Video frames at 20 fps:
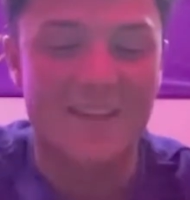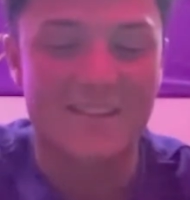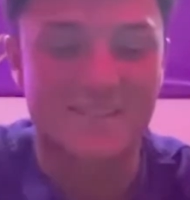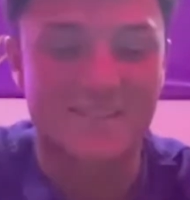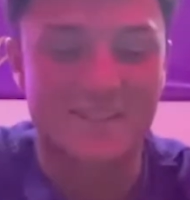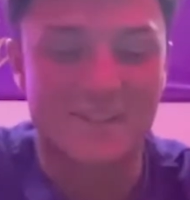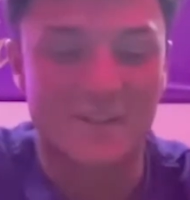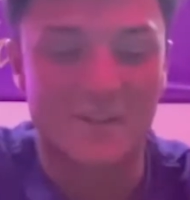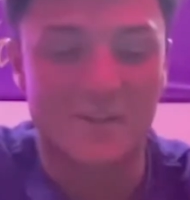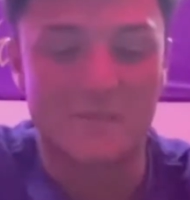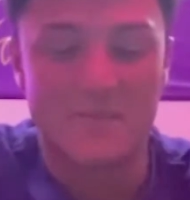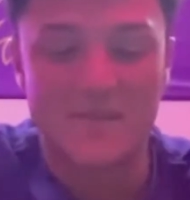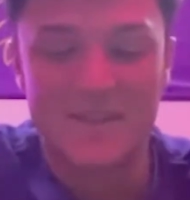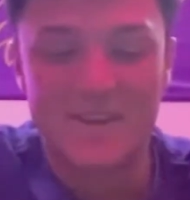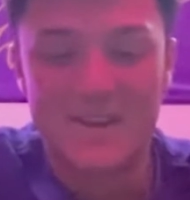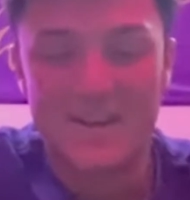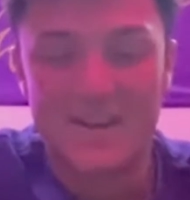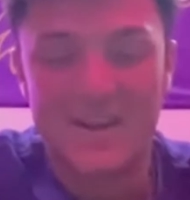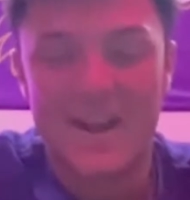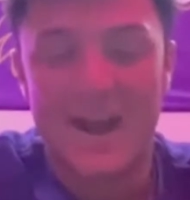so
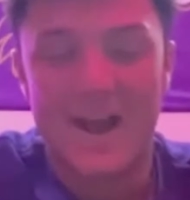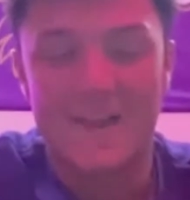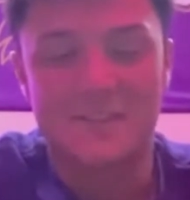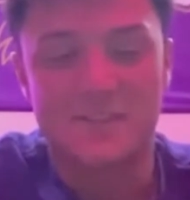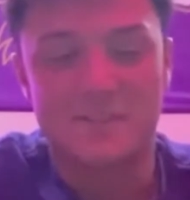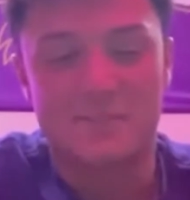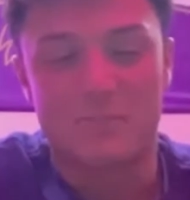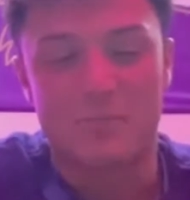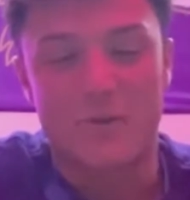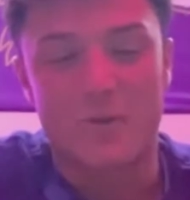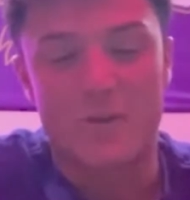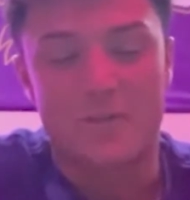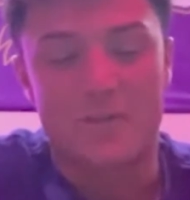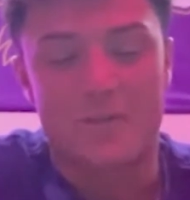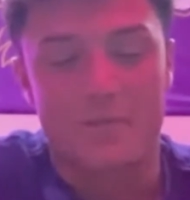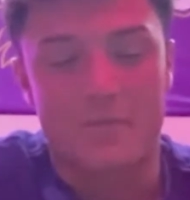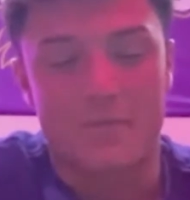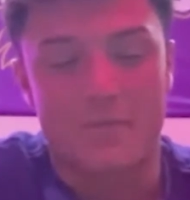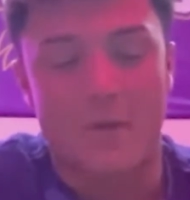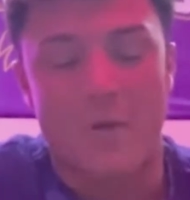I just really
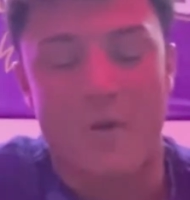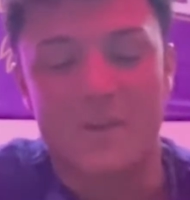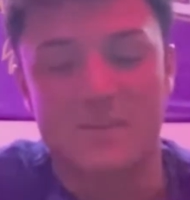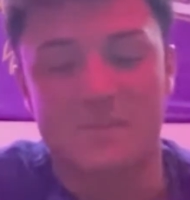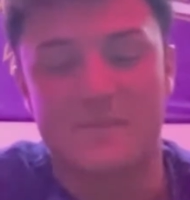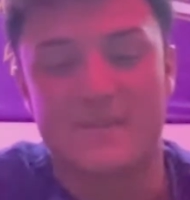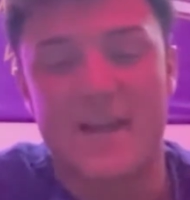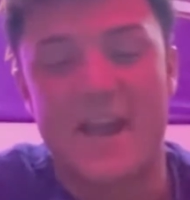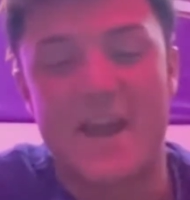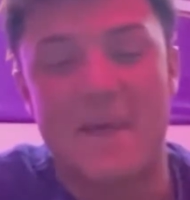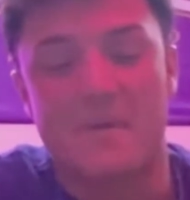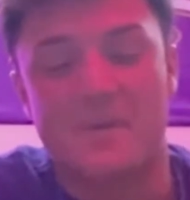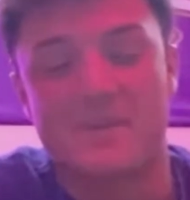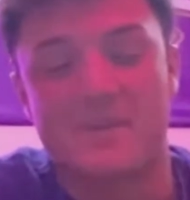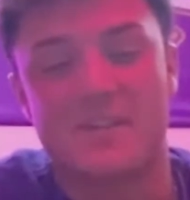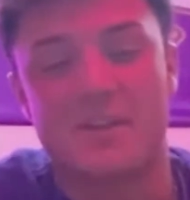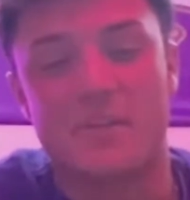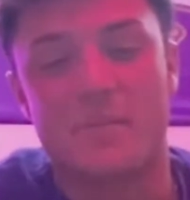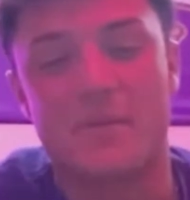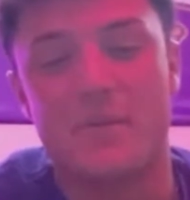throw on some tape,
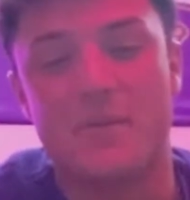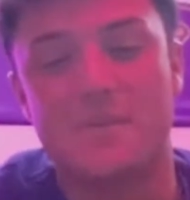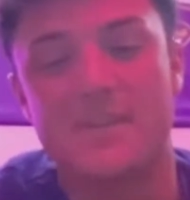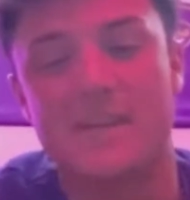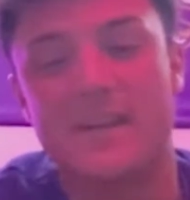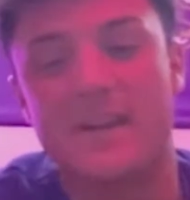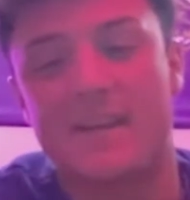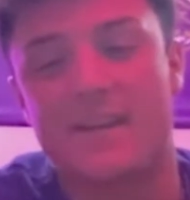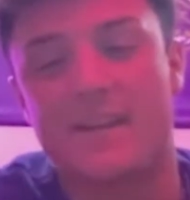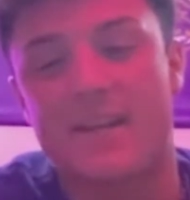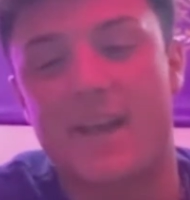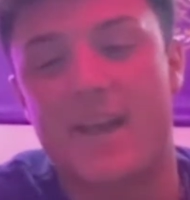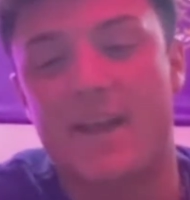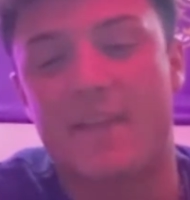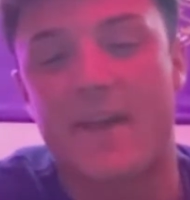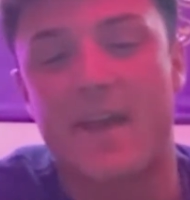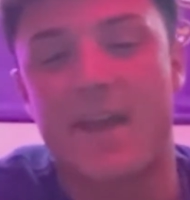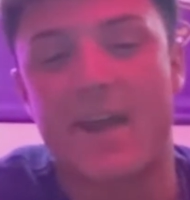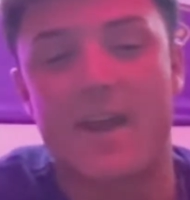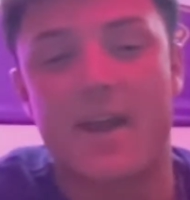listen to music, and
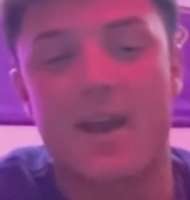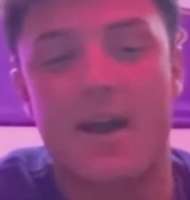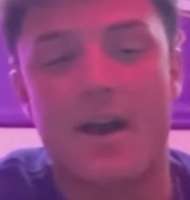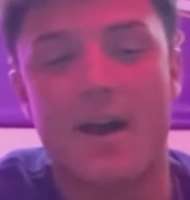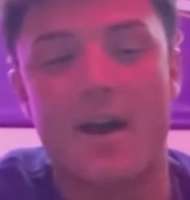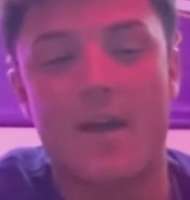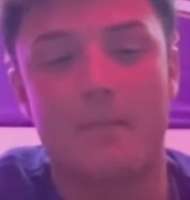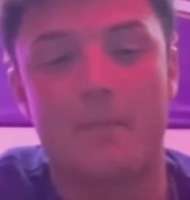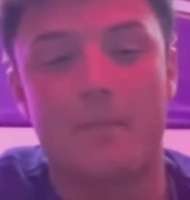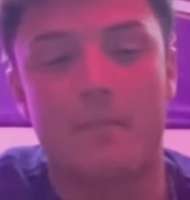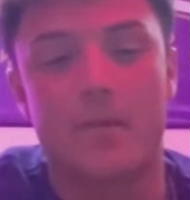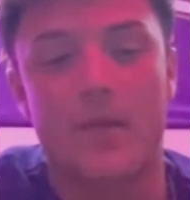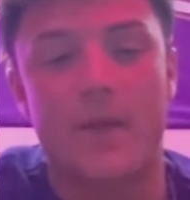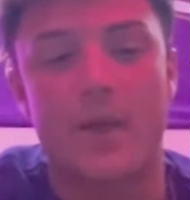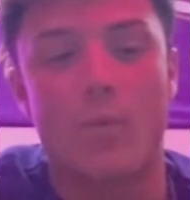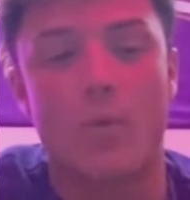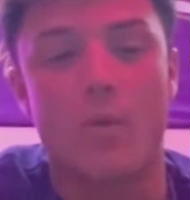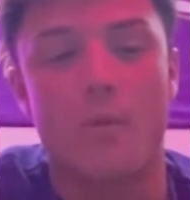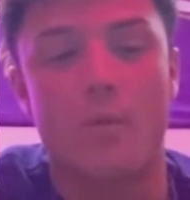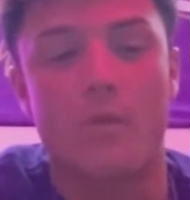then play
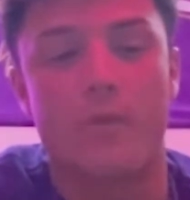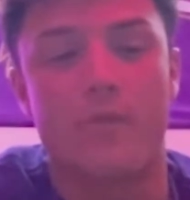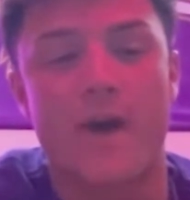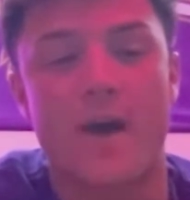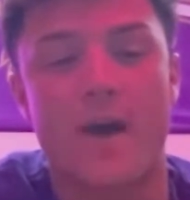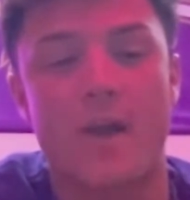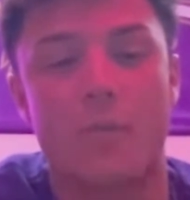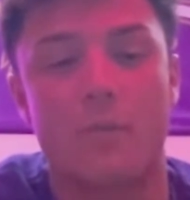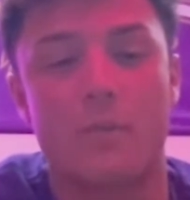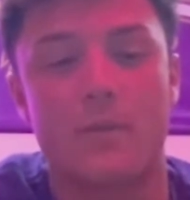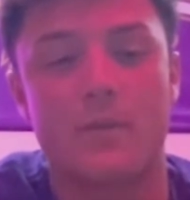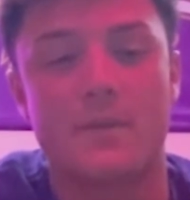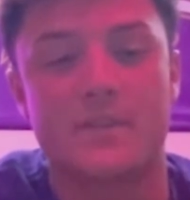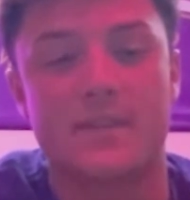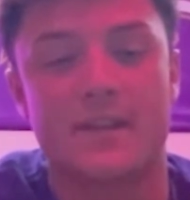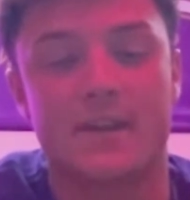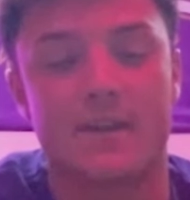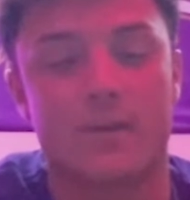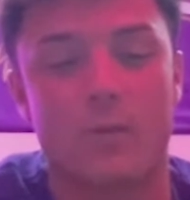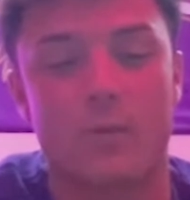one more final
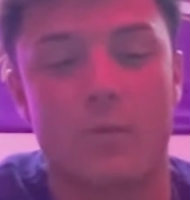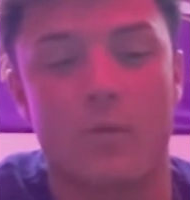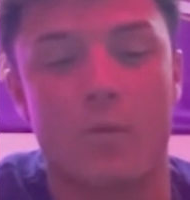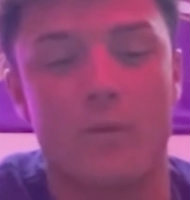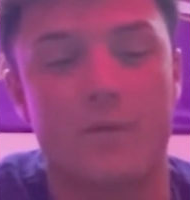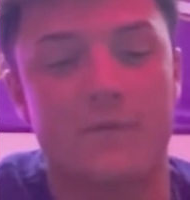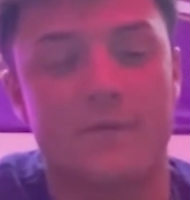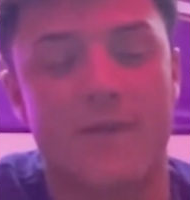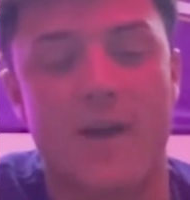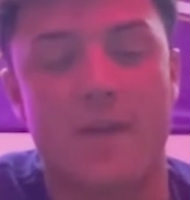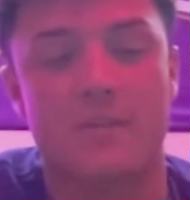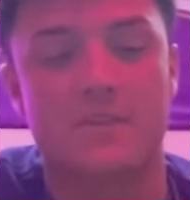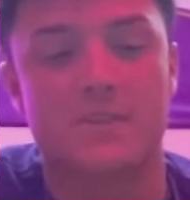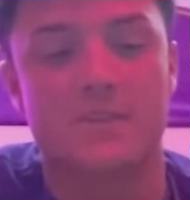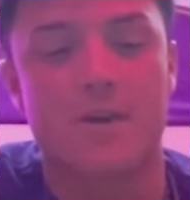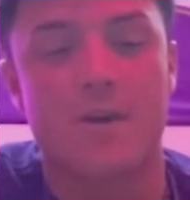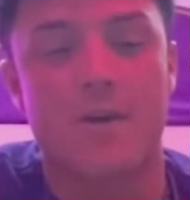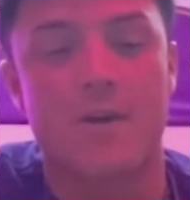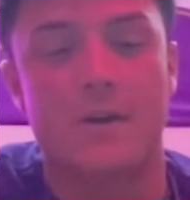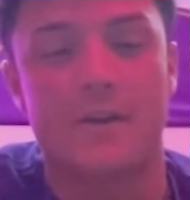
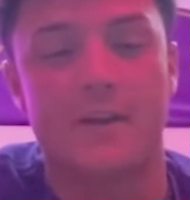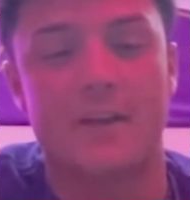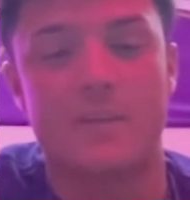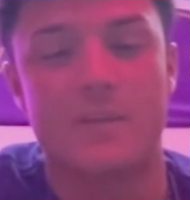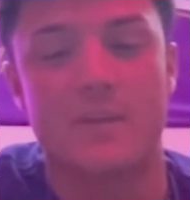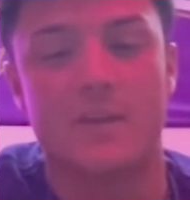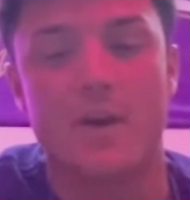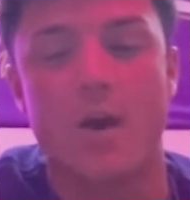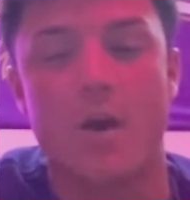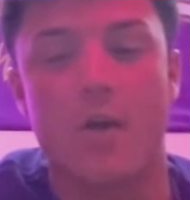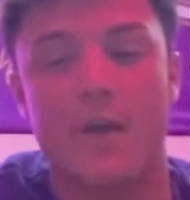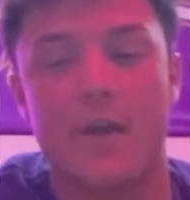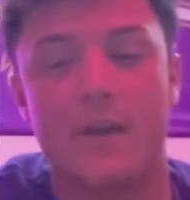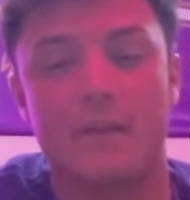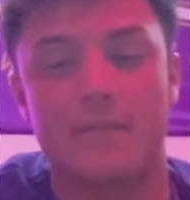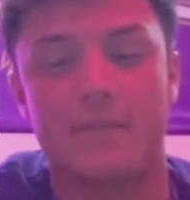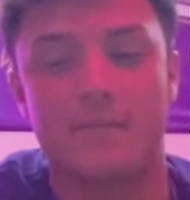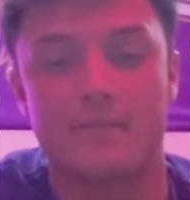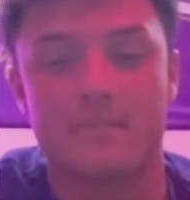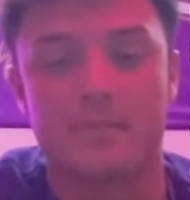song to get me going.
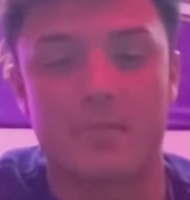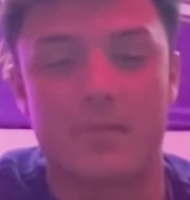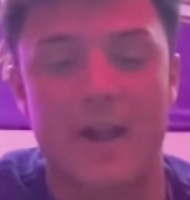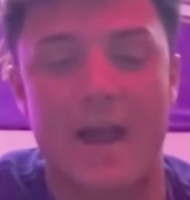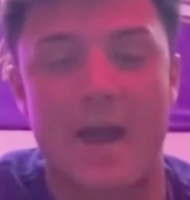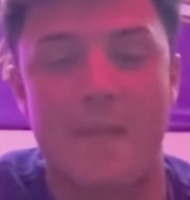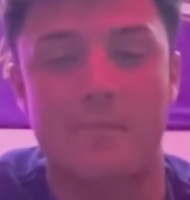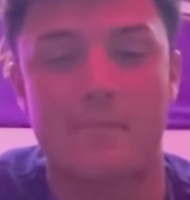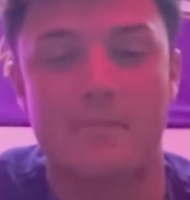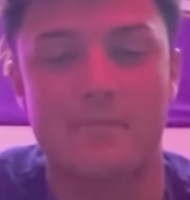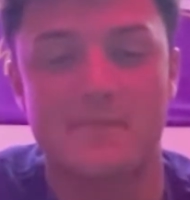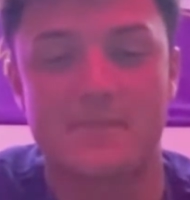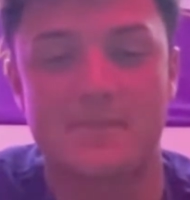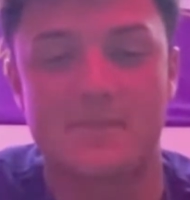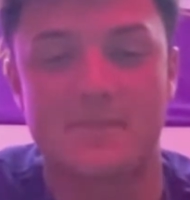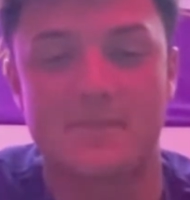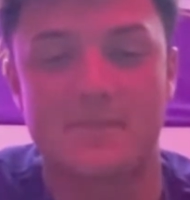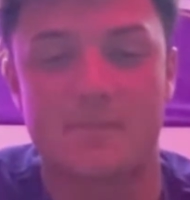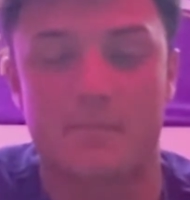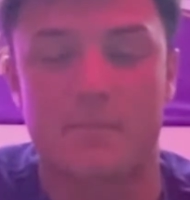Perhaps
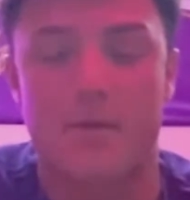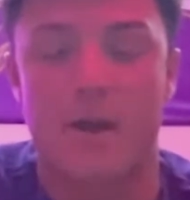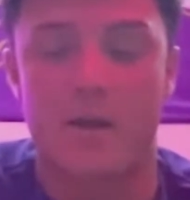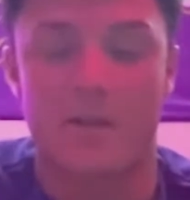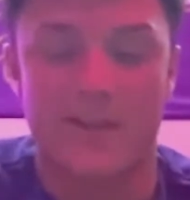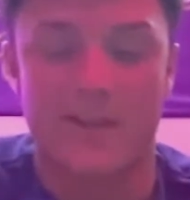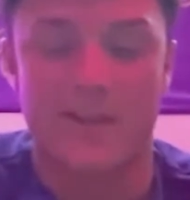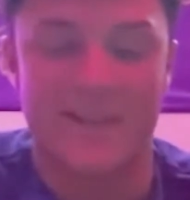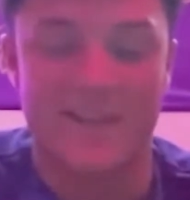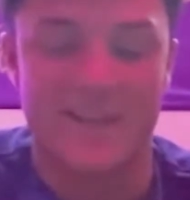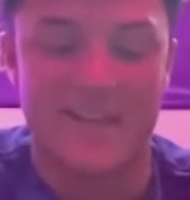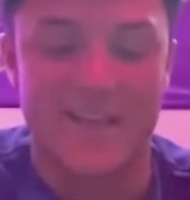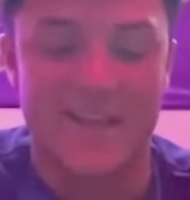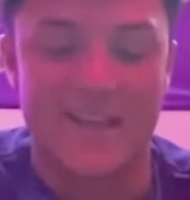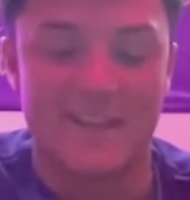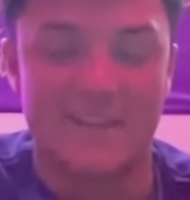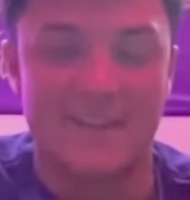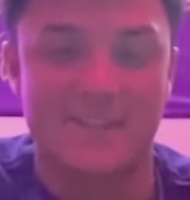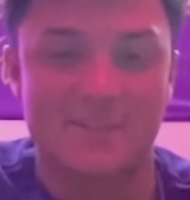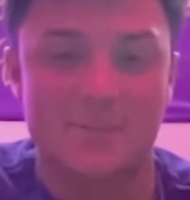probably
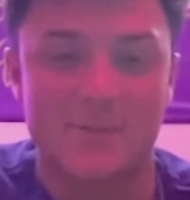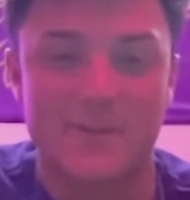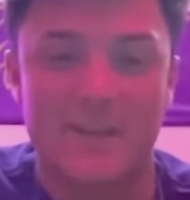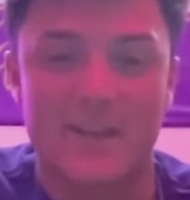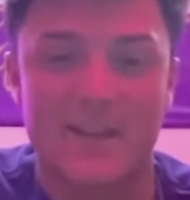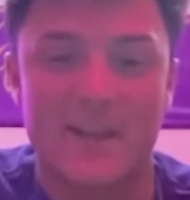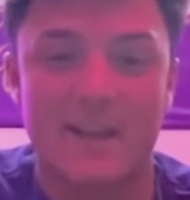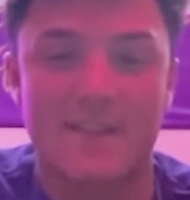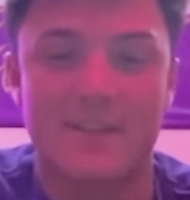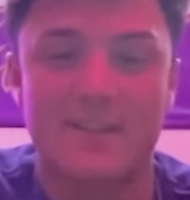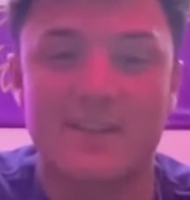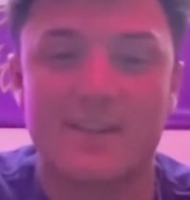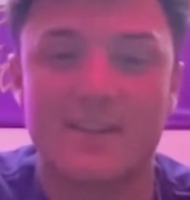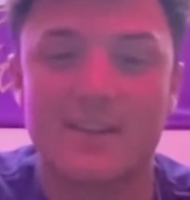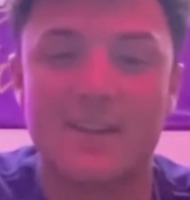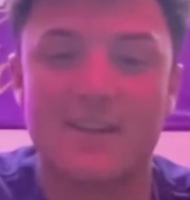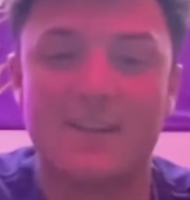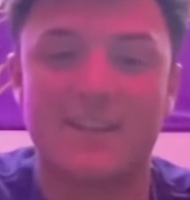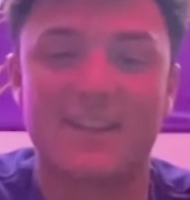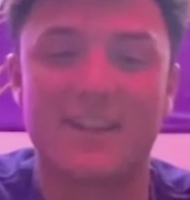Yeet this weekend
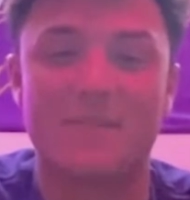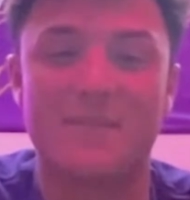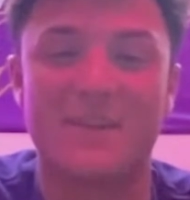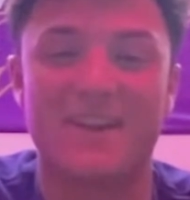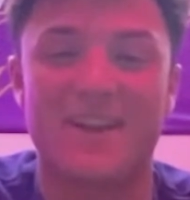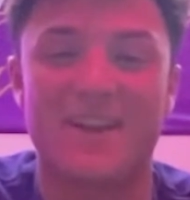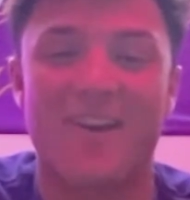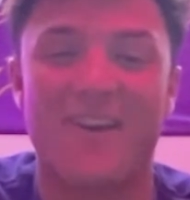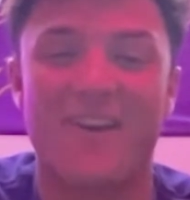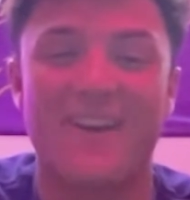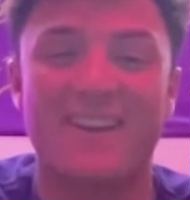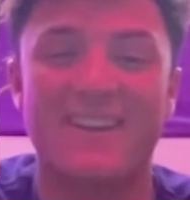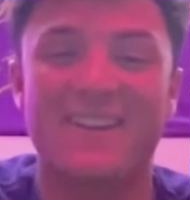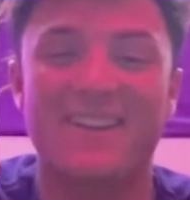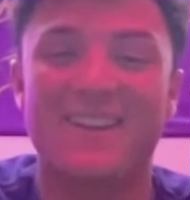to get me going.